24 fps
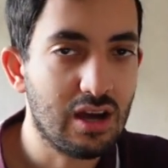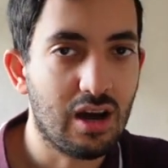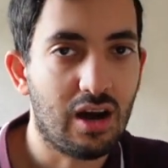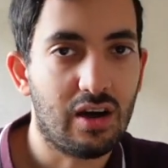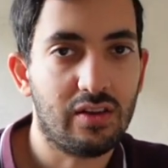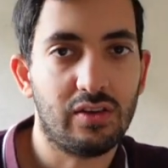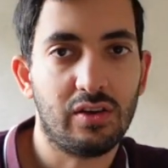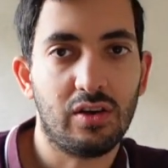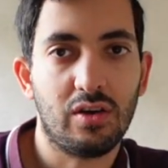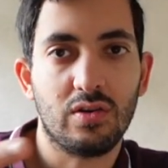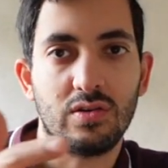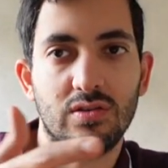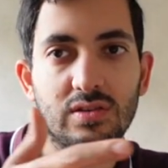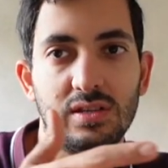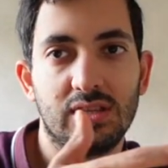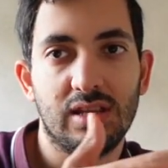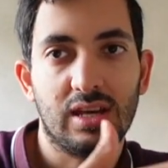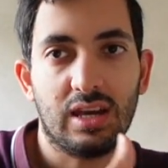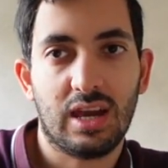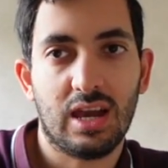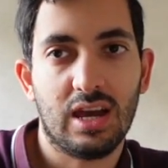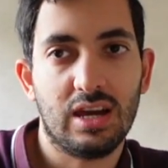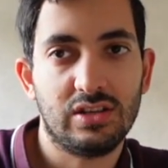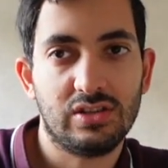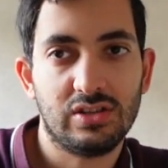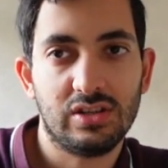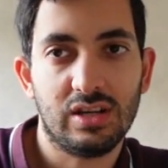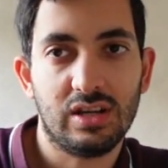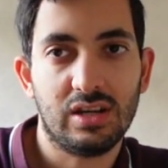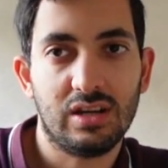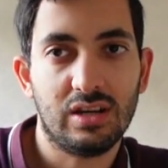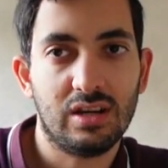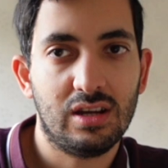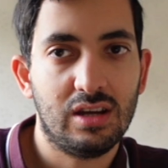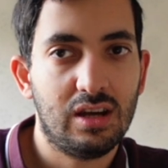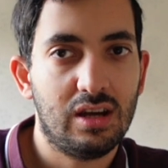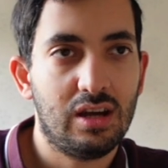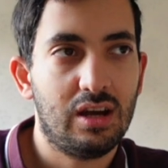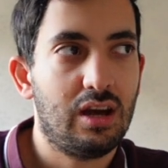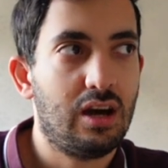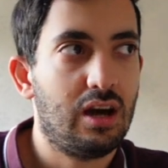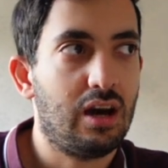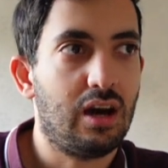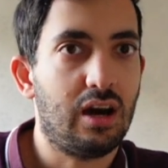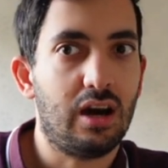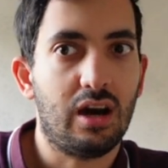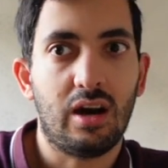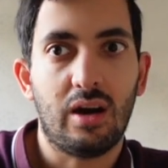Are they using the kitchen
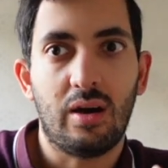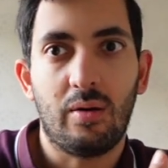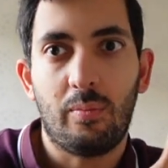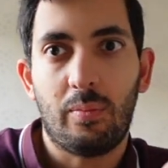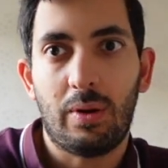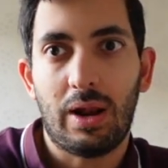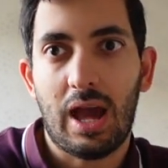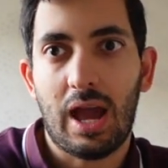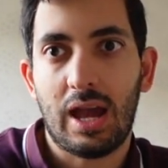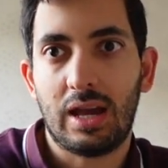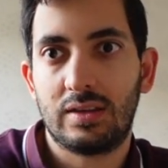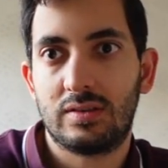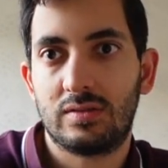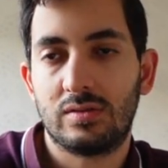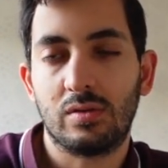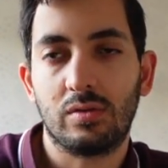Plex,